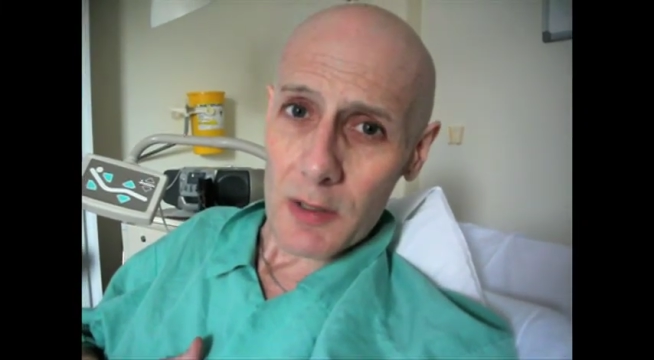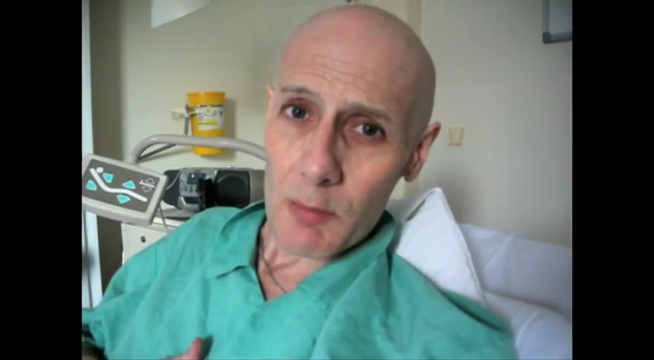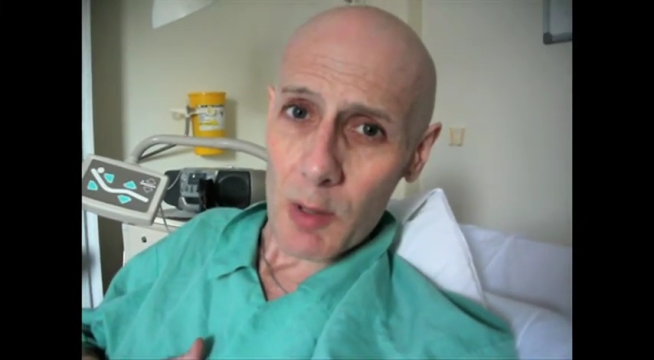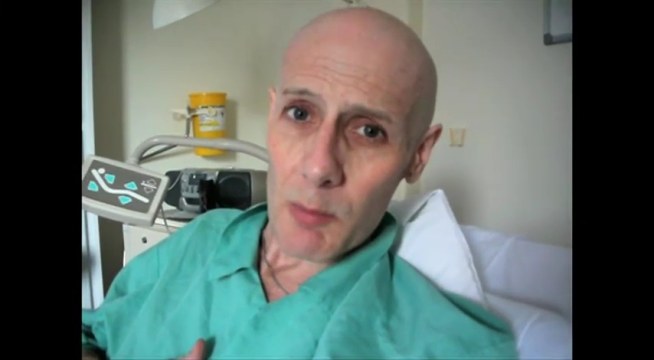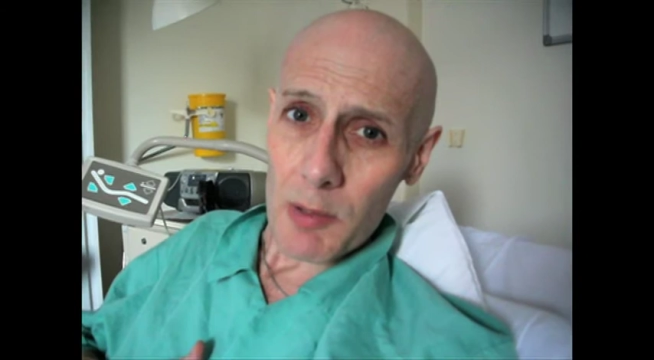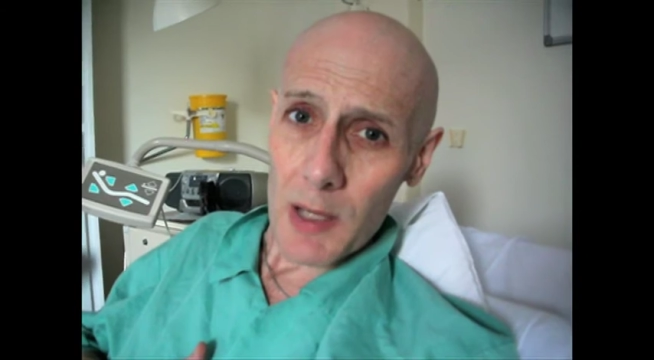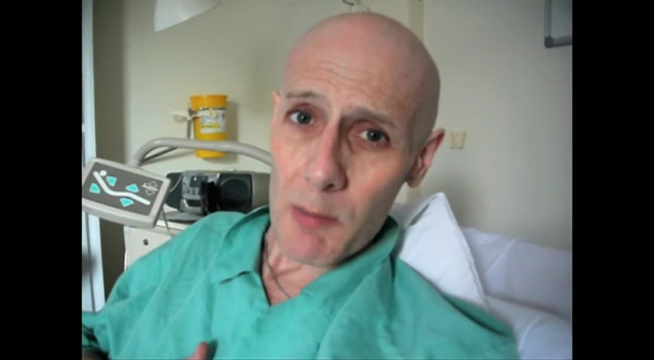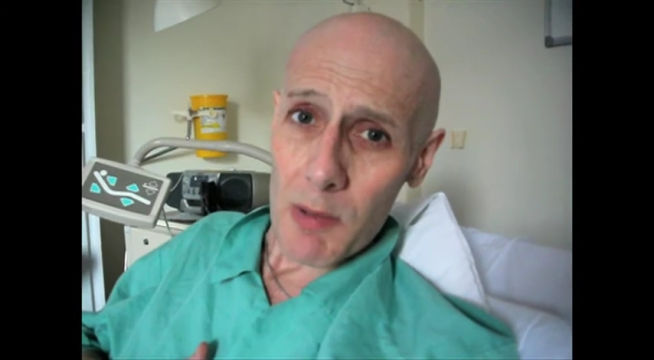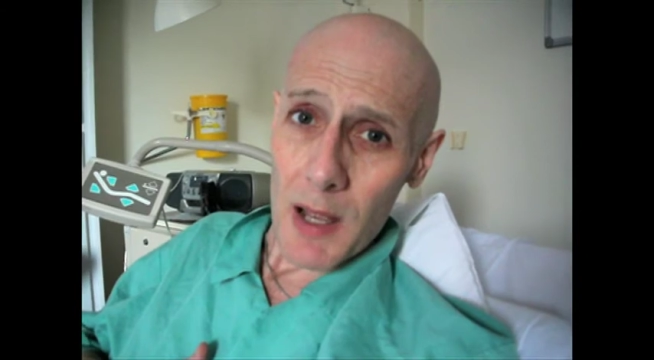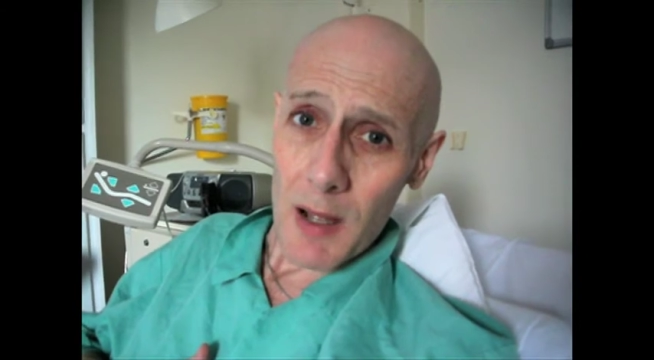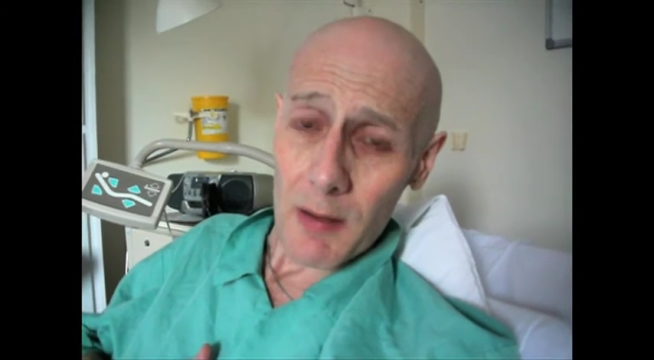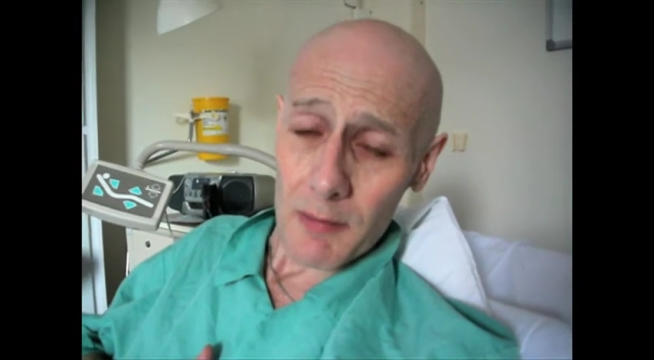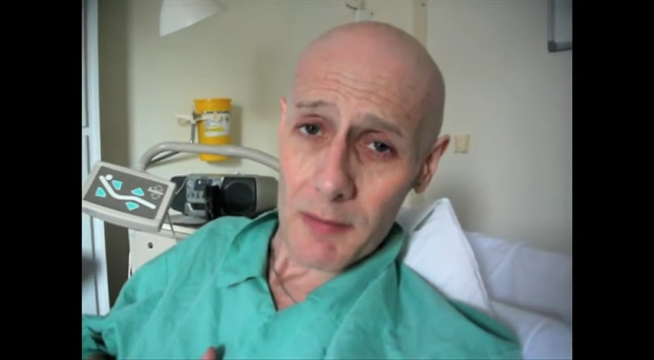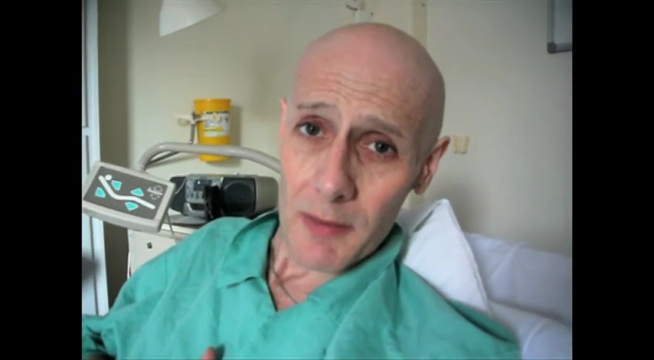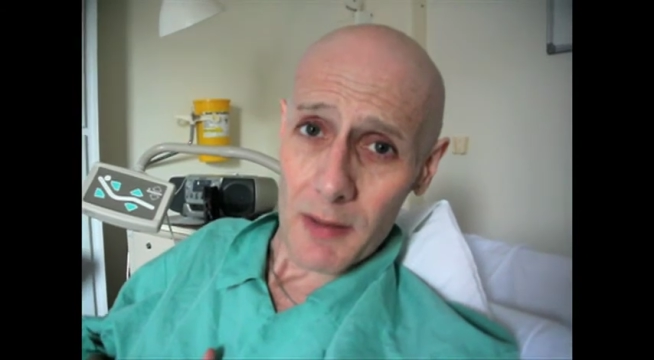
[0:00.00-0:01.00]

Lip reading: will be about